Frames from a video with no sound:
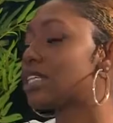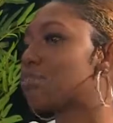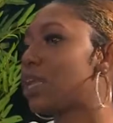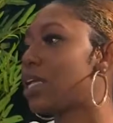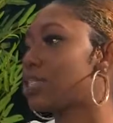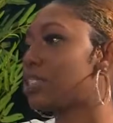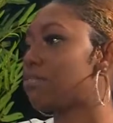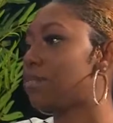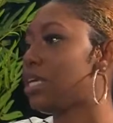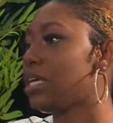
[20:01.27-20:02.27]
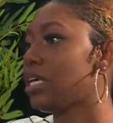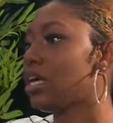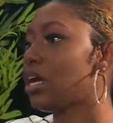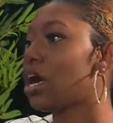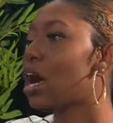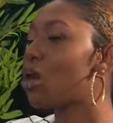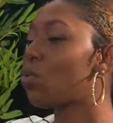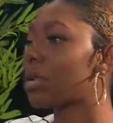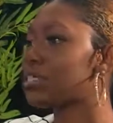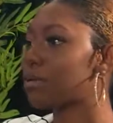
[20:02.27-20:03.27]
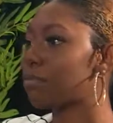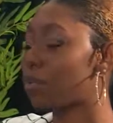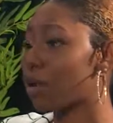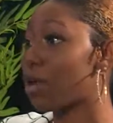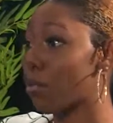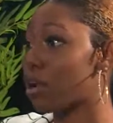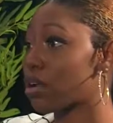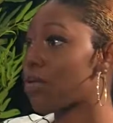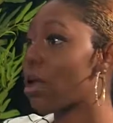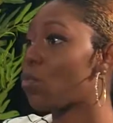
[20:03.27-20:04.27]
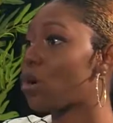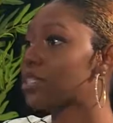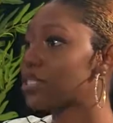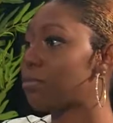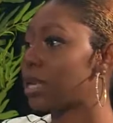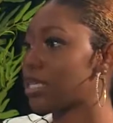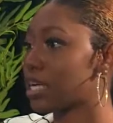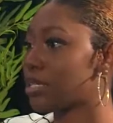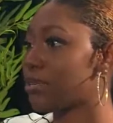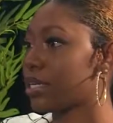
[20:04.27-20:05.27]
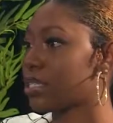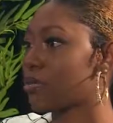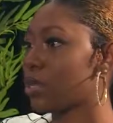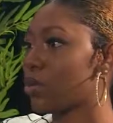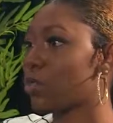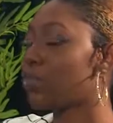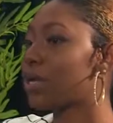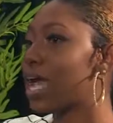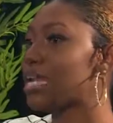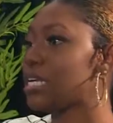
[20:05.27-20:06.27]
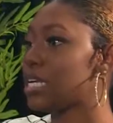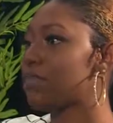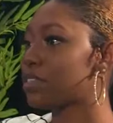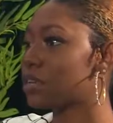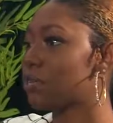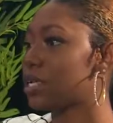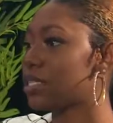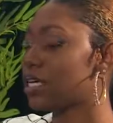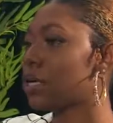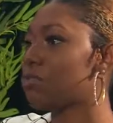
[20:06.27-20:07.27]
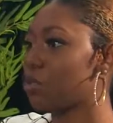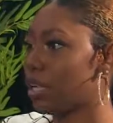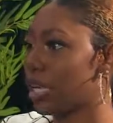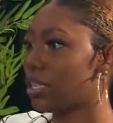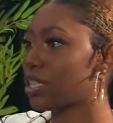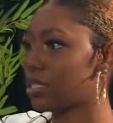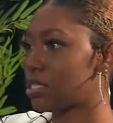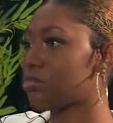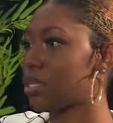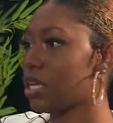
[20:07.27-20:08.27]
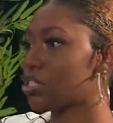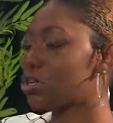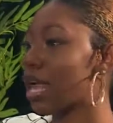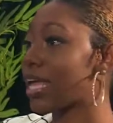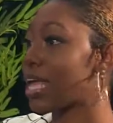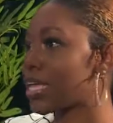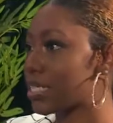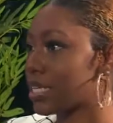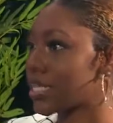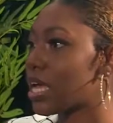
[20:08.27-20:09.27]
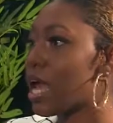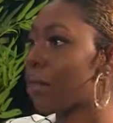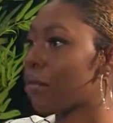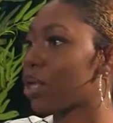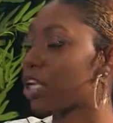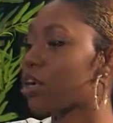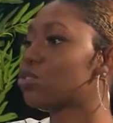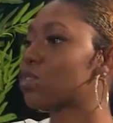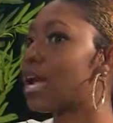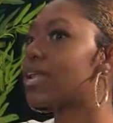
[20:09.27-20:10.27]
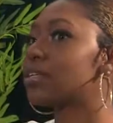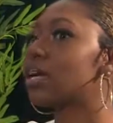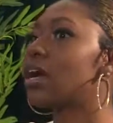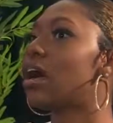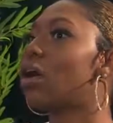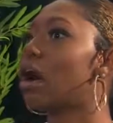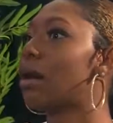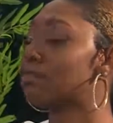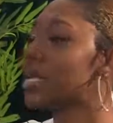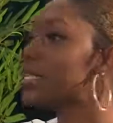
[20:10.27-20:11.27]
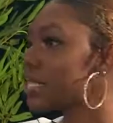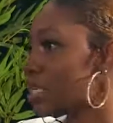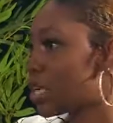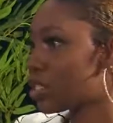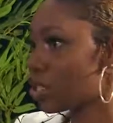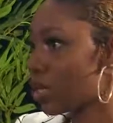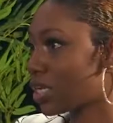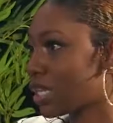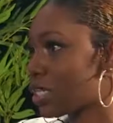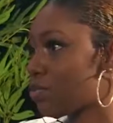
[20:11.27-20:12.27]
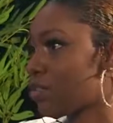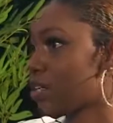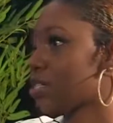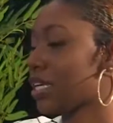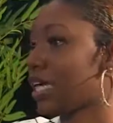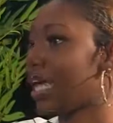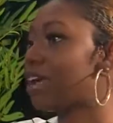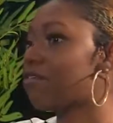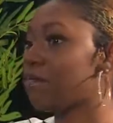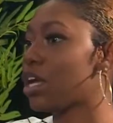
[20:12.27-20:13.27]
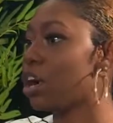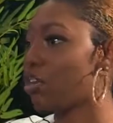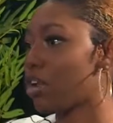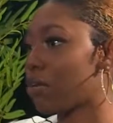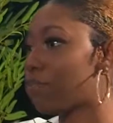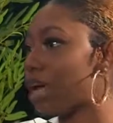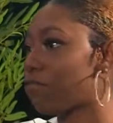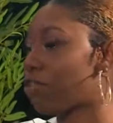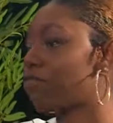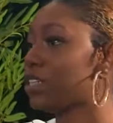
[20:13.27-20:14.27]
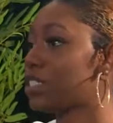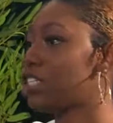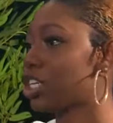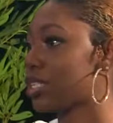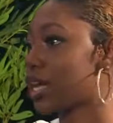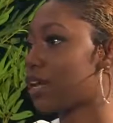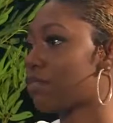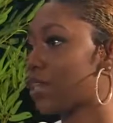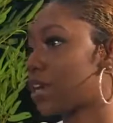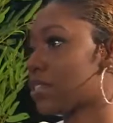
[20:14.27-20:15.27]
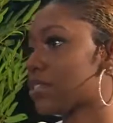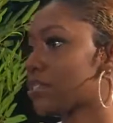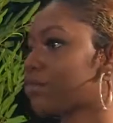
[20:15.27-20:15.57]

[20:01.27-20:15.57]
explained to me, how would I want somebody to explain it to me? What would I need for somebody to communicate this to me so that I get it and break it down? So that internal student experience gave me a great platform for the teaching side of things.